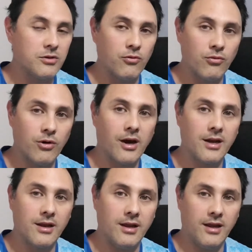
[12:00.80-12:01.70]
right
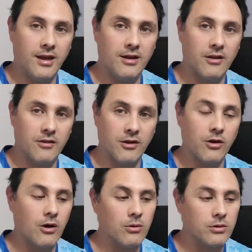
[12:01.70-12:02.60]
in the
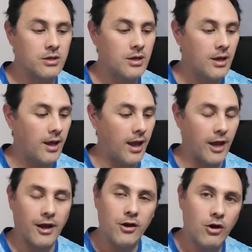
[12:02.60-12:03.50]
gold,
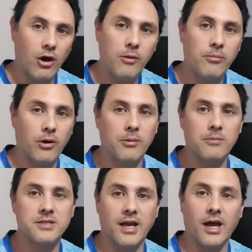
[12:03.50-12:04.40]
and I had no
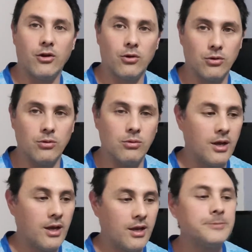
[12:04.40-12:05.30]
problems at all.
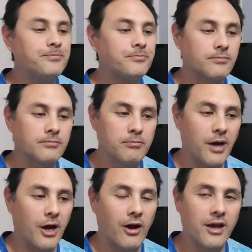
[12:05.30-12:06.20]

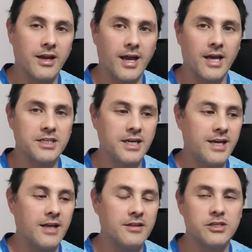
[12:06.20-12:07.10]
But I could actually
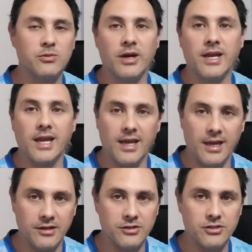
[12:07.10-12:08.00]
get this one
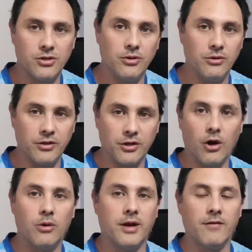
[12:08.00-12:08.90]
into the
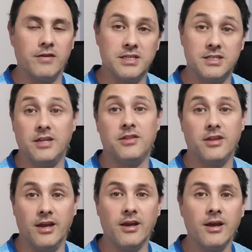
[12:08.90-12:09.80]
gold and have it sit
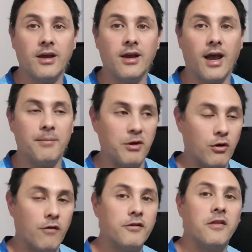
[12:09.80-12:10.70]
there and be
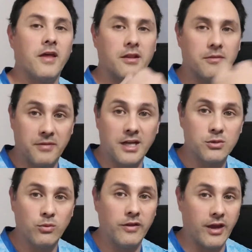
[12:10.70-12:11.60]
confident that that's
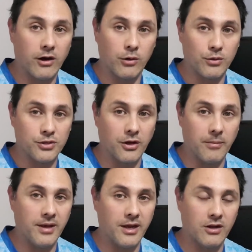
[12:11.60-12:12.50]
where the arrow was going to
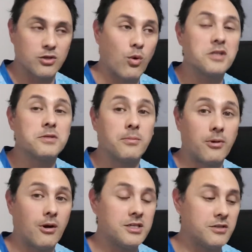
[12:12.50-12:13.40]
be. And I was quite
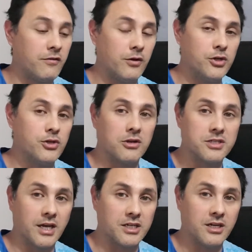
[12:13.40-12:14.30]
surprised a few shots
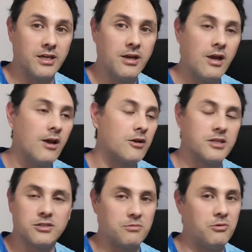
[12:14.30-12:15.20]
actually, because that's